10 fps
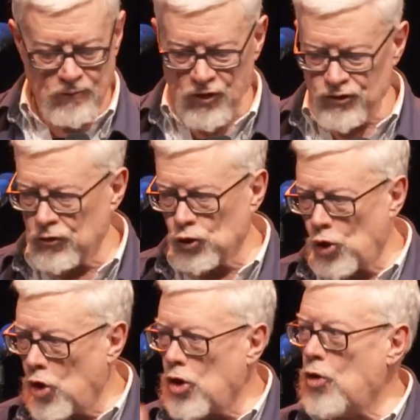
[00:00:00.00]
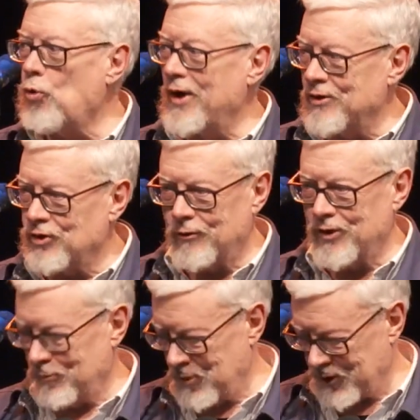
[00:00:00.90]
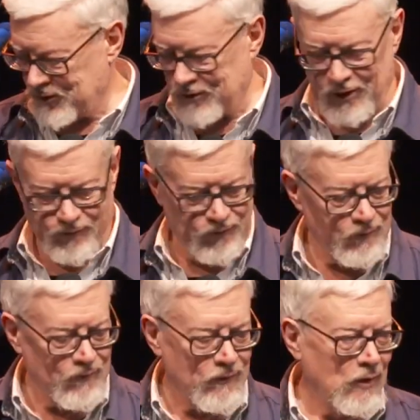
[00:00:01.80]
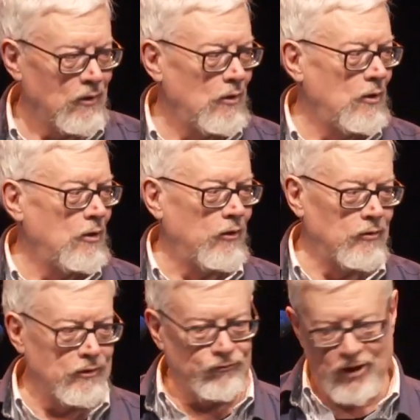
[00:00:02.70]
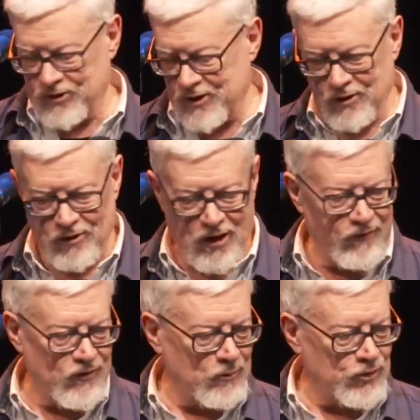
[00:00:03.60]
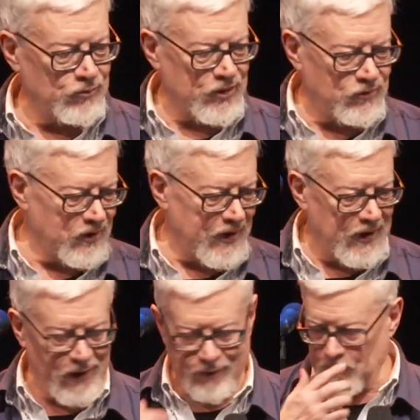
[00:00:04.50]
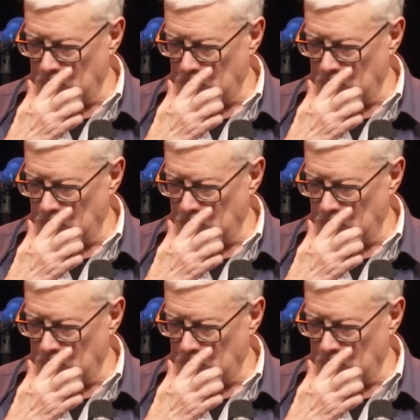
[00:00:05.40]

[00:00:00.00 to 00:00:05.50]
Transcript: So they're all wanting to go into ministry. And we're investing in all of them as best we can.